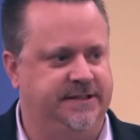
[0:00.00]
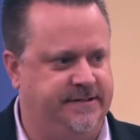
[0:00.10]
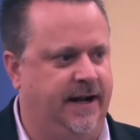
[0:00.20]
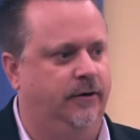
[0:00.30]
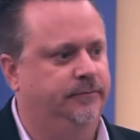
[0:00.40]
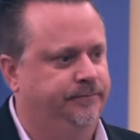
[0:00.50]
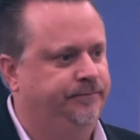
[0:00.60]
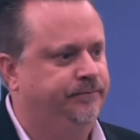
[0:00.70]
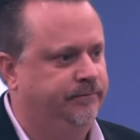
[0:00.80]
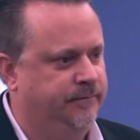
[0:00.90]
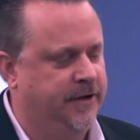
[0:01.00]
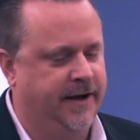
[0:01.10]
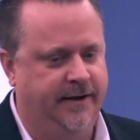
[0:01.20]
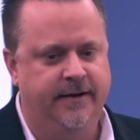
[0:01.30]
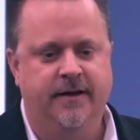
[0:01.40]
discount,
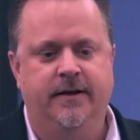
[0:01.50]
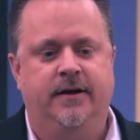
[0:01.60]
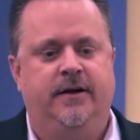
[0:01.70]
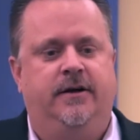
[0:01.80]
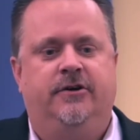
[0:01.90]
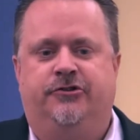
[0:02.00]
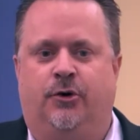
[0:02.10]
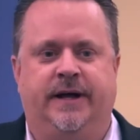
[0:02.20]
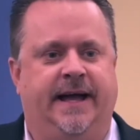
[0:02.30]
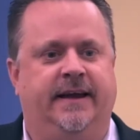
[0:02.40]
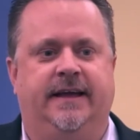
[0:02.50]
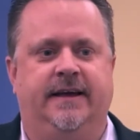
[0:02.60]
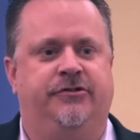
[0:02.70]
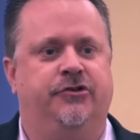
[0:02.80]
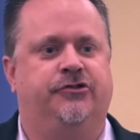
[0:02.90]
okay? So again, it
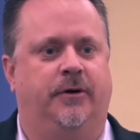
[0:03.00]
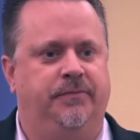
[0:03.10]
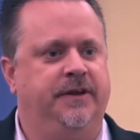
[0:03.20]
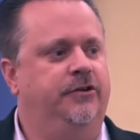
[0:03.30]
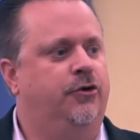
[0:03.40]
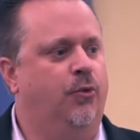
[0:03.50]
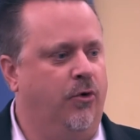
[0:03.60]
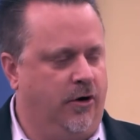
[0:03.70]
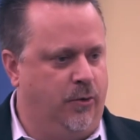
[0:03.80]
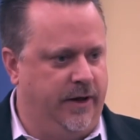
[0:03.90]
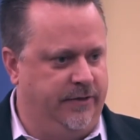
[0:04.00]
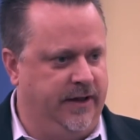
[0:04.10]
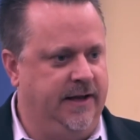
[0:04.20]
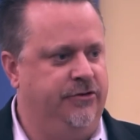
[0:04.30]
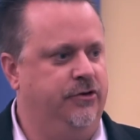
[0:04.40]
gives you something to work with.
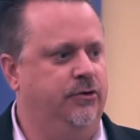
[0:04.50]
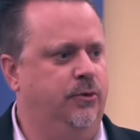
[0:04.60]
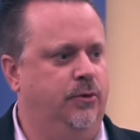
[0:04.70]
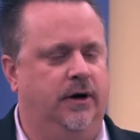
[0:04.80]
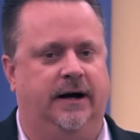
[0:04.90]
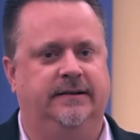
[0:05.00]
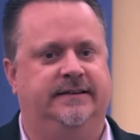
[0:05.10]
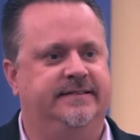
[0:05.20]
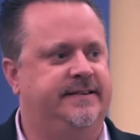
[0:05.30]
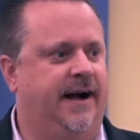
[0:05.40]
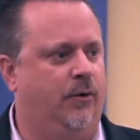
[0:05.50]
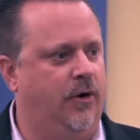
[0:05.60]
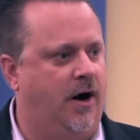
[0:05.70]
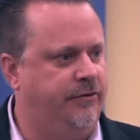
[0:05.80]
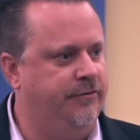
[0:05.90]
It gives you a discount
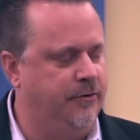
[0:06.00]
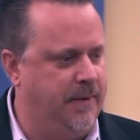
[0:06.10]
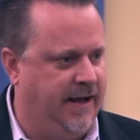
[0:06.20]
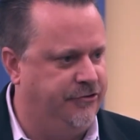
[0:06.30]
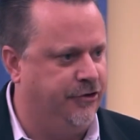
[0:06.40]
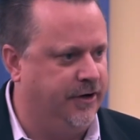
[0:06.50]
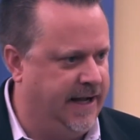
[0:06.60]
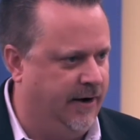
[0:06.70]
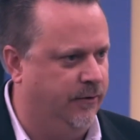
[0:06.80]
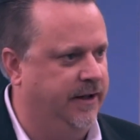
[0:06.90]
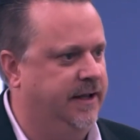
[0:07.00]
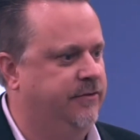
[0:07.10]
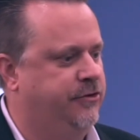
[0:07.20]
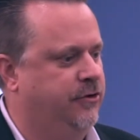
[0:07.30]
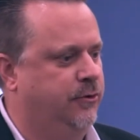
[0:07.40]
off of your master account. It
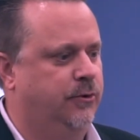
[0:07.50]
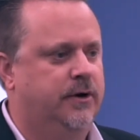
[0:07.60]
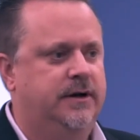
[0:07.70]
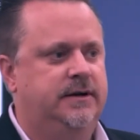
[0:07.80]
gives you